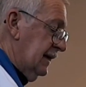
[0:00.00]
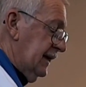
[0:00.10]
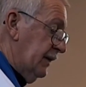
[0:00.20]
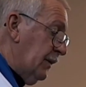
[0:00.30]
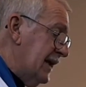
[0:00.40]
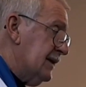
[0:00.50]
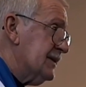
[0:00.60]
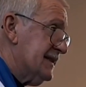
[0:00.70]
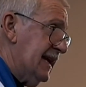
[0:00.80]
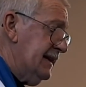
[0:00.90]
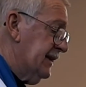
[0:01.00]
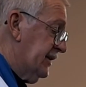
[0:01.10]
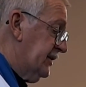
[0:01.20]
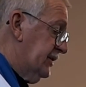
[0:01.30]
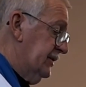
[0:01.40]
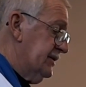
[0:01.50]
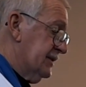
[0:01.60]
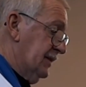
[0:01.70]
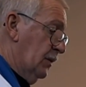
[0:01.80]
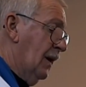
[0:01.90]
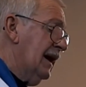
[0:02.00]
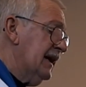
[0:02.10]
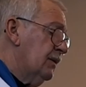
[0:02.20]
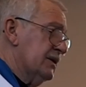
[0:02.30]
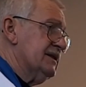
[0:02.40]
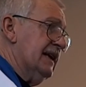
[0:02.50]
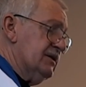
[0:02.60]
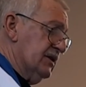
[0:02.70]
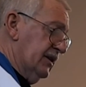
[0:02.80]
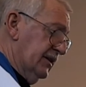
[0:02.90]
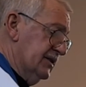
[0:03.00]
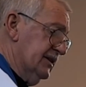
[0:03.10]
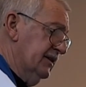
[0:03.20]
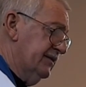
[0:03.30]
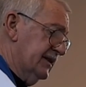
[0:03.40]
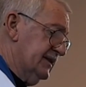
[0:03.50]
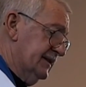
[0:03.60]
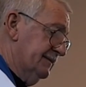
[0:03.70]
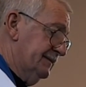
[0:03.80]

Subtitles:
It was then that it occurred to me why I wasn't enjoying the service.